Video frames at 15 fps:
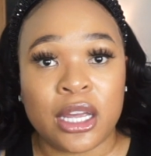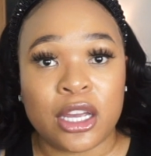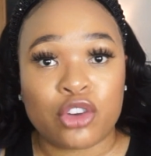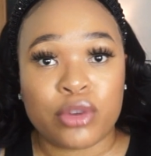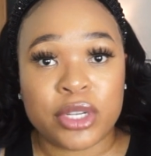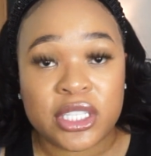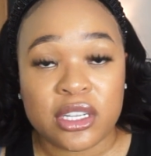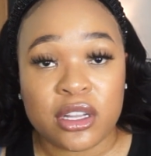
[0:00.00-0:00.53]

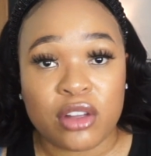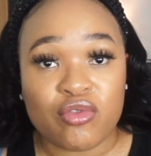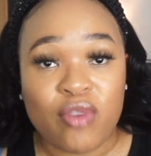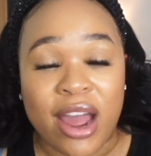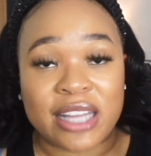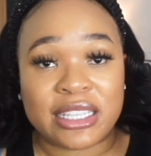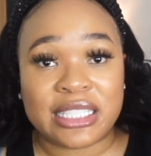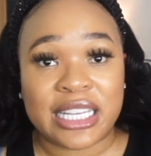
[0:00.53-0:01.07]
critical
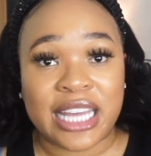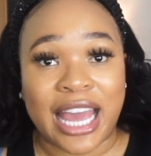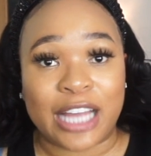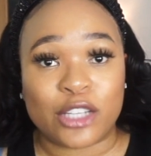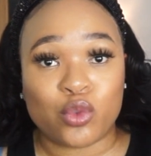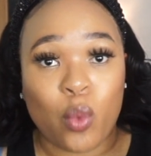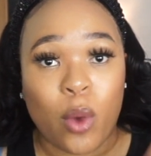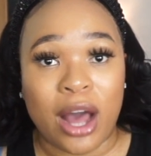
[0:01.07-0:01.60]
writing
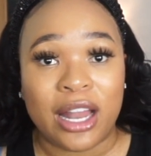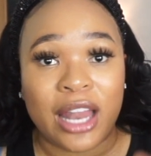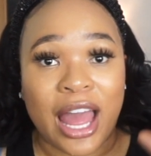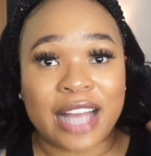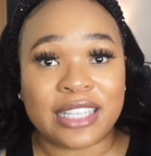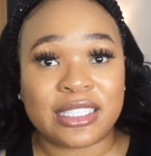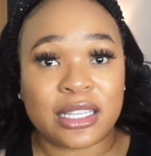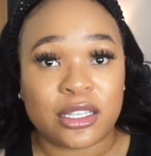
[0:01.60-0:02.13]
as well
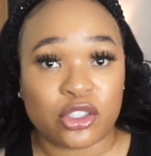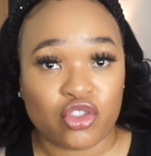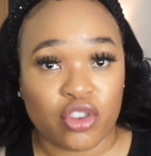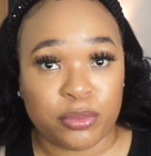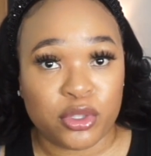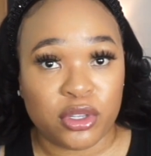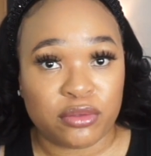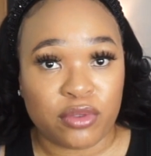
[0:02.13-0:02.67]
as
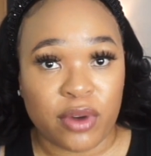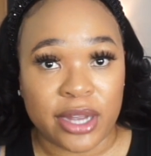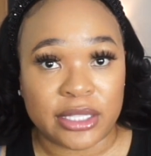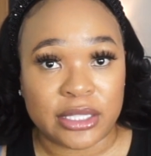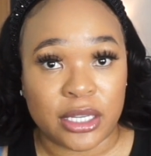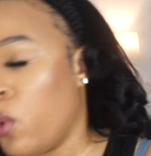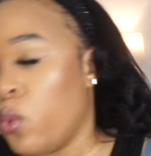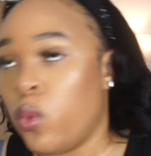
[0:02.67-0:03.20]
descriptive
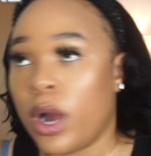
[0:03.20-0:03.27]
writing.